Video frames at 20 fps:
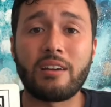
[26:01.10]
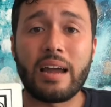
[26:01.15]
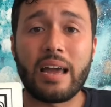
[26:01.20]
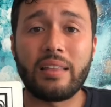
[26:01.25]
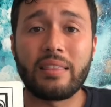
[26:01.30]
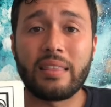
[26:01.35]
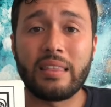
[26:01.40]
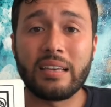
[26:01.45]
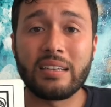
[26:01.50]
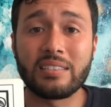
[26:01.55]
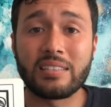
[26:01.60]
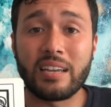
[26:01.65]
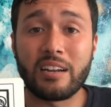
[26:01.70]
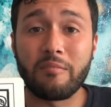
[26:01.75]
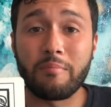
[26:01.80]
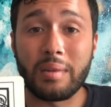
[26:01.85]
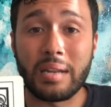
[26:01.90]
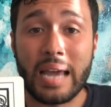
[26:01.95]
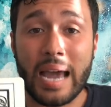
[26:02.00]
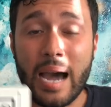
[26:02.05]
that are, things that
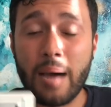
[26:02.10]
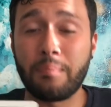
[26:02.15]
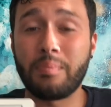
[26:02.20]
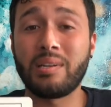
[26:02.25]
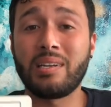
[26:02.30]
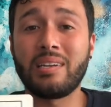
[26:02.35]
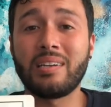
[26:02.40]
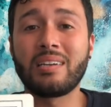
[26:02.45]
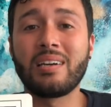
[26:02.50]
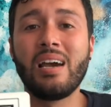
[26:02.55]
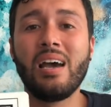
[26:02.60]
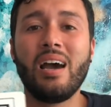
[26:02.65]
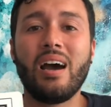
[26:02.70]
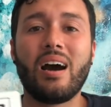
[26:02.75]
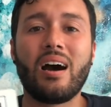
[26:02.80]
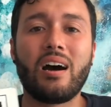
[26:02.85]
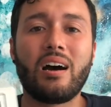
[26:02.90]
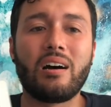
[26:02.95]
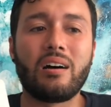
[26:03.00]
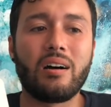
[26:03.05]
have been happening,
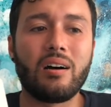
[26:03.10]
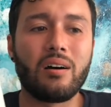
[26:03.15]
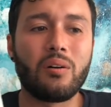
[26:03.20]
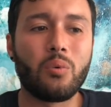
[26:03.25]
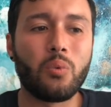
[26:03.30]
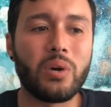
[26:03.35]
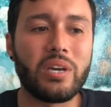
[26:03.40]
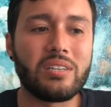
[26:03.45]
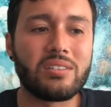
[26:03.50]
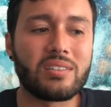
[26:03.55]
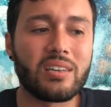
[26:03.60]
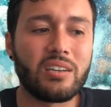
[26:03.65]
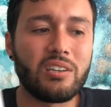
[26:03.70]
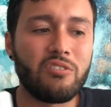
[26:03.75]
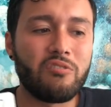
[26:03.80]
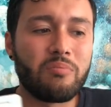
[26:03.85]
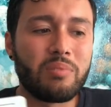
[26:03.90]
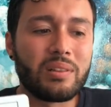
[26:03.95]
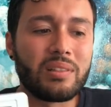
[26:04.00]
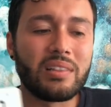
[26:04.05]
uh, ways that
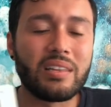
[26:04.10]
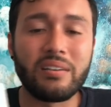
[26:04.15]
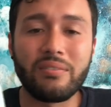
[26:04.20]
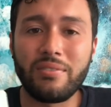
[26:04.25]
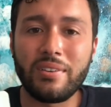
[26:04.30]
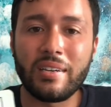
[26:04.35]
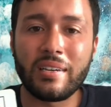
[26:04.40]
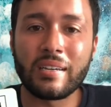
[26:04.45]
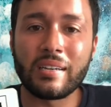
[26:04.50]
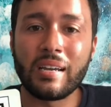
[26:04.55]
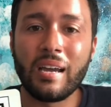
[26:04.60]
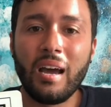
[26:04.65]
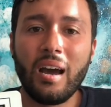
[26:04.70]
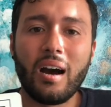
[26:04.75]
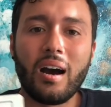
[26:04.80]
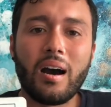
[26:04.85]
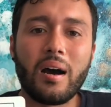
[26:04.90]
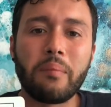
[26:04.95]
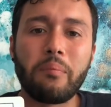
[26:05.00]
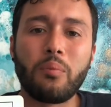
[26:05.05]
you've been living,
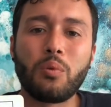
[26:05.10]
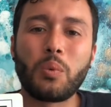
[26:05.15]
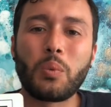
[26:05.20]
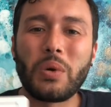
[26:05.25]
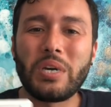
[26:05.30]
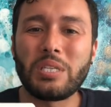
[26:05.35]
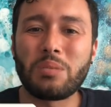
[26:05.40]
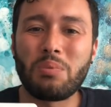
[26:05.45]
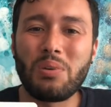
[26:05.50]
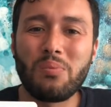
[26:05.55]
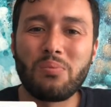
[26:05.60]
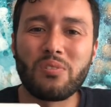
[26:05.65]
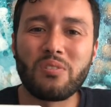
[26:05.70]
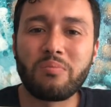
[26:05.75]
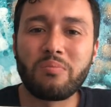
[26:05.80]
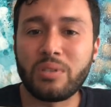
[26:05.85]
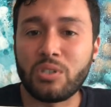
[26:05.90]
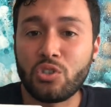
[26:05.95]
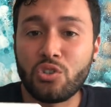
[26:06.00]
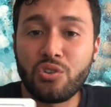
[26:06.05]
uh, the ways people have
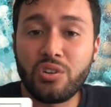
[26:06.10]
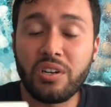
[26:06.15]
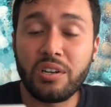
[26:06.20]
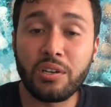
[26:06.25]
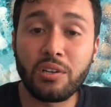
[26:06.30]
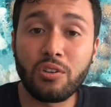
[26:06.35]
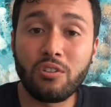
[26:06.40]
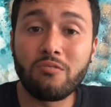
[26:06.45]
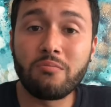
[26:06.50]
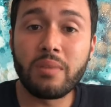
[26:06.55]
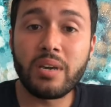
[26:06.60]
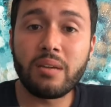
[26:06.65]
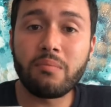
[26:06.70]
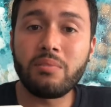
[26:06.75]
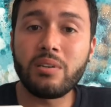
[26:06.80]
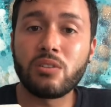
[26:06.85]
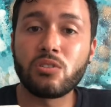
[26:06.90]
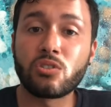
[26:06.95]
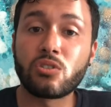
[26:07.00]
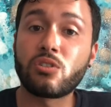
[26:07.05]
been treating you
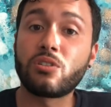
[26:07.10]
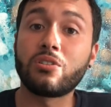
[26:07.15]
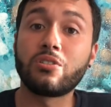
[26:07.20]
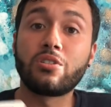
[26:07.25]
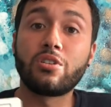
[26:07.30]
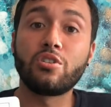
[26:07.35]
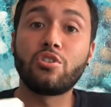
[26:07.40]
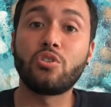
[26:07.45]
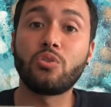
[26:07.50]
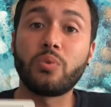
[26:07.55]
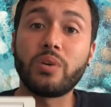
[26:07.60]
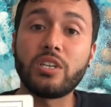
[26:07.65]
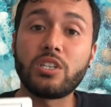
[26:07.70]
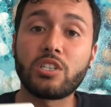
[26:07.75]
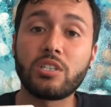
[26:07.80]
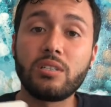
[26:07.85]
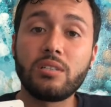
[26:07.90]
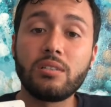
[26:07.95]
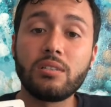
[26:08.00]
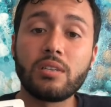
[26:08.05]
maybe in certain
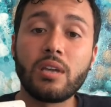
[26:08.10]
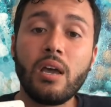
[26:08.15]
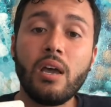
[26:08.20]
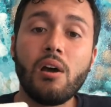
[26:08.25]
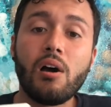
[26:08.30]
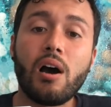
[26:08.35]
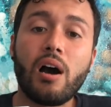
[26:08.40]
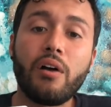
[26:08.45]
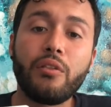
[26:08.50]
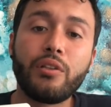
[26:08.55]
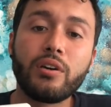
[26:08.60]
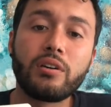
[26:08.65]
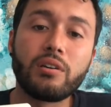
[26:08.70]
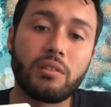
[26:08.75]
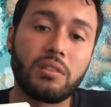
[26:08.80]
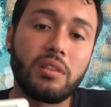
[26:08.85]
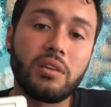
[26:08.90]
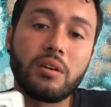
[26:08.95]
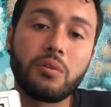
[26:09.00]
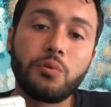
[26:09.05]
situations. Uh, the
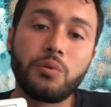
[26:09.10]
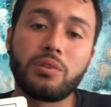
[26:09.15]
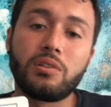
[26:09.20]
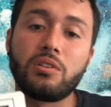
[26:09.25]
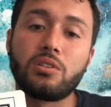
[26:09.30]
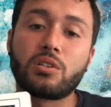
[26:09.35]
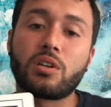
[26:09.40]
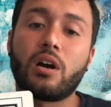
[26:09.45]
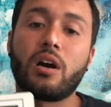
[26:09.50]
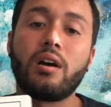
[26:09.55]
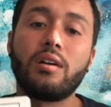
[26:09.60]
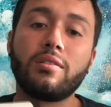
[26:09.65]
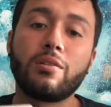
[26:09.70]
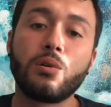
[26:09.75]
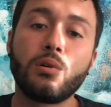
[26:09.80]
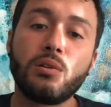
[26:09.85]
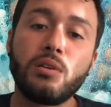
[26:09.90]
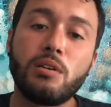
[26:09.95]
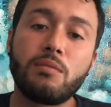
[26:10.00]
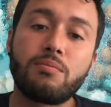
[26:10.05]
good thing with this card though,
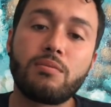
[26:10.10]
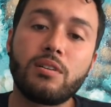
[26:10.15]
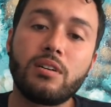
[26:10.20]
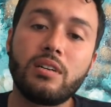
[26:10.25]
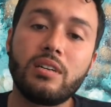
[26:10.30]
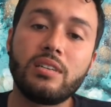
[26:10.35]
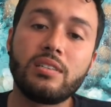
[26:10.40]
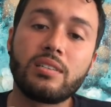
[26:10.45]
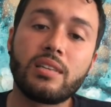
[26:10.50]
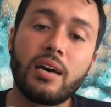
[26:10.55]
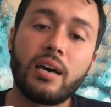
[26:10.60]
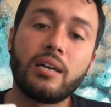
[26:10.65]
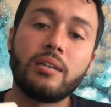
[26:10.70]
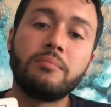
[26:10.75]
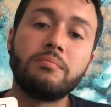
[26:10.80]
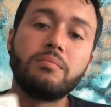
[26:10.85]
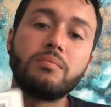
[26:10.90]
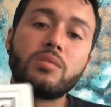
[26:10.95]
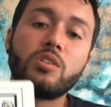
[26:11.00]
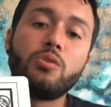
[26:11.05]
Libra, is that
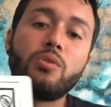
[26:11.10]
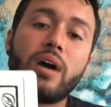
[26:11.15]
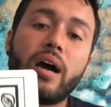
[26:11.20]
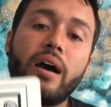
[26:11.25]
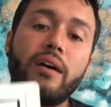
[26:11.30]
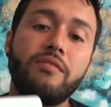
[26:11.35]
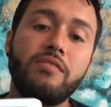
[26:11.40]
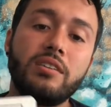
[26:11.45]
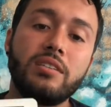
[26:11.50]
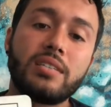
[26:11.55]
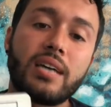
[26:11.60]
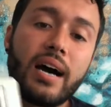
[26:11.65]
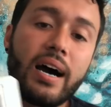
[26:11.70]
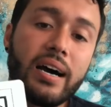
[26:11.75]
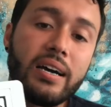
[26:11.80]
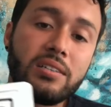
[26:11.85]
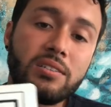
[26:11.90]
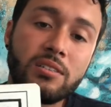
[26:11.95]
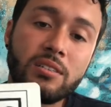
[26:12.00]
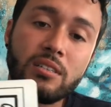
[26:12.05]
you have these
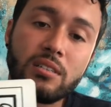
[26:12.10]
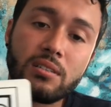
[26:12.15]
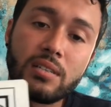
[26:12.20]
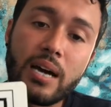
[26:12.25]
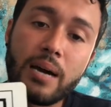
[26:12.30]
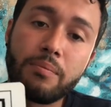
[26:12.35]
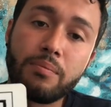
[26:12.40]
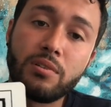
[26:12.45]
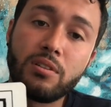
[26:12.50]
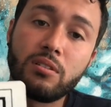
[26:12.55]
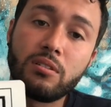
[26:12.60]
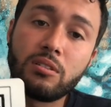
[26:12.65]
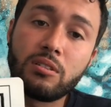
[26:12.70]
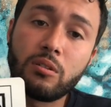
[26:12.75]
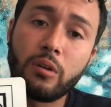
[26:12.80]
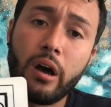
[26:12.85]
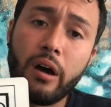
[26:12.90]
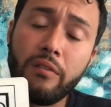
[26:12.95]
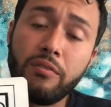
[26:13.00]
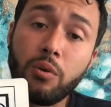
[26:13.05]
eyes in the top of the
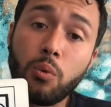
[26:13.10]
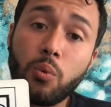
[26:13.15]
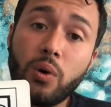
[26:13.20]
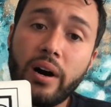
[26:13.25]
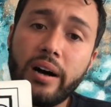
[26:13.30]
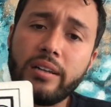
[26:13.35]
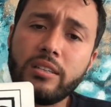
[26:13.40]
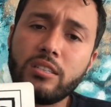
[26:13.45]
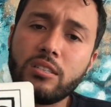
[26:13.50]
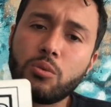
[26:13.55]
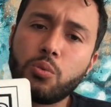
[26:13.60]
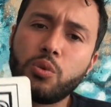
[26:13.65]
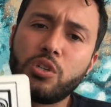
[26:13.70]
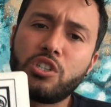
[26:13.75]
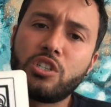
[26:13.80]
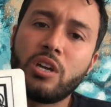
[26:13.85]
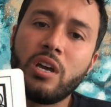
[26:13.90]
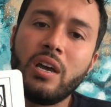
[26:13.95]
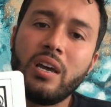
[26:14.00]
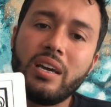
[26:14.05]
of the wands,
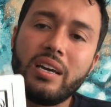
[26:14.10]
which